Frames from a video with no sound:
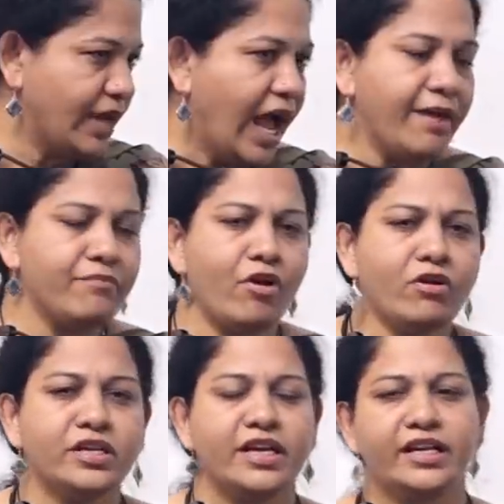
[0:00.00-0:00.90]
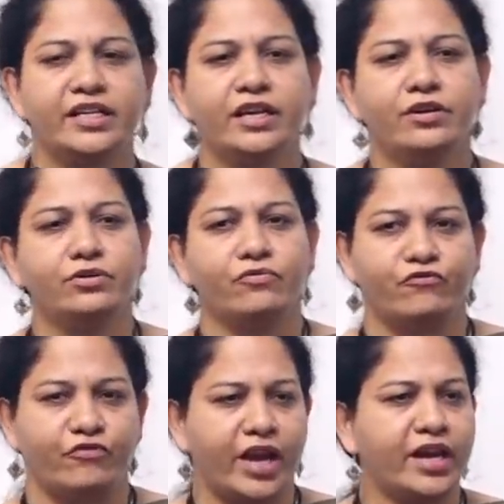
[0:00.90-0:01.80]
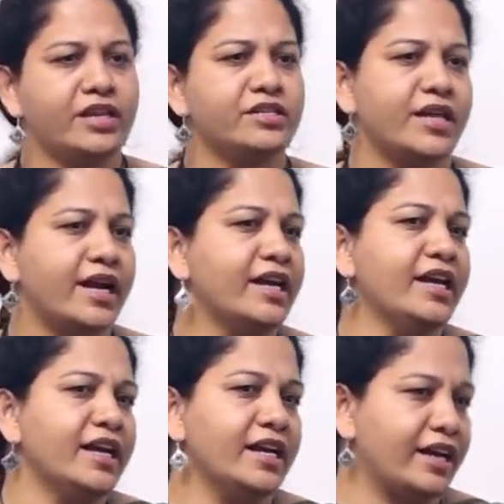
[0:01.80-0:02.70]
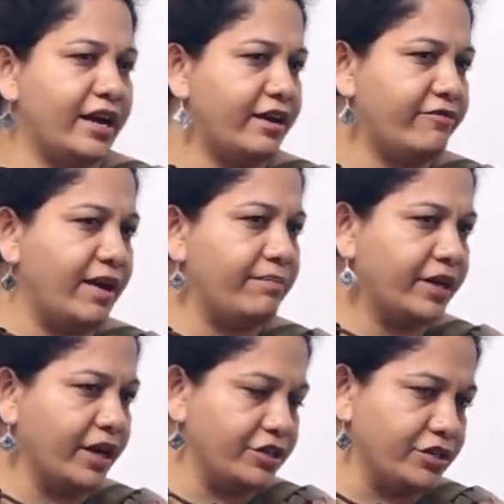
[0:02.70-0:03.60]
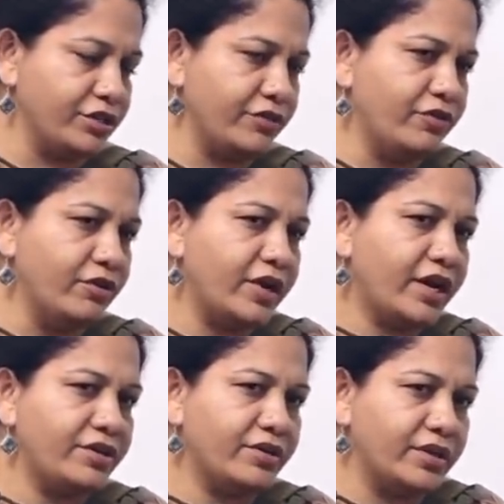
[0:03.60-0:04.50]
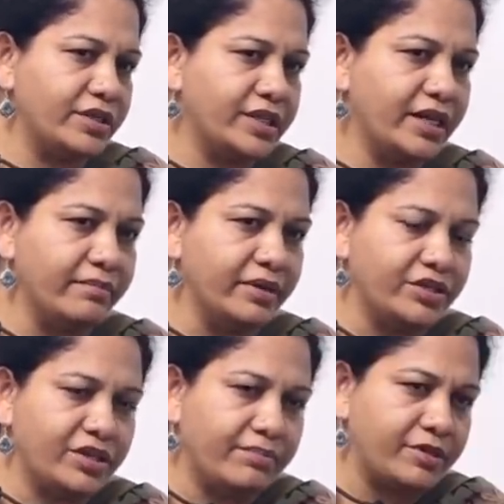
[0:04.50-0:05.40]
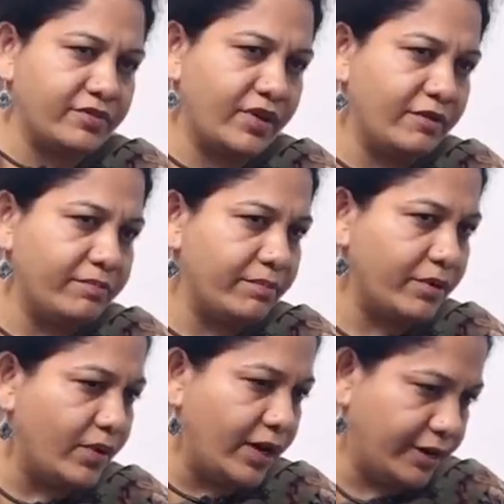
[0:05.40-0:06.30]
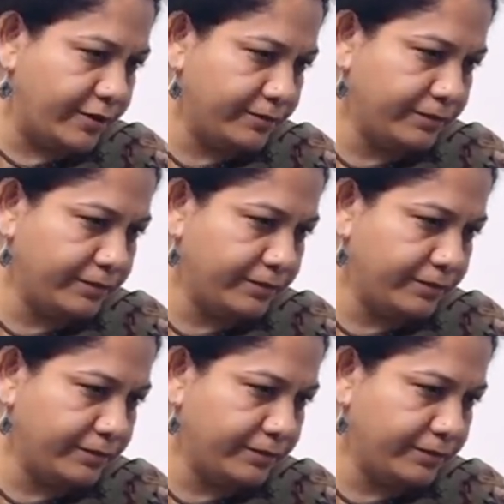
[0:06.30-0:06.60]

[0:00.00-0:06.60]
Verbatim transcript: I am not getting into very technical kind of applications. If you look at your syllabus, chapter 12, paper 1,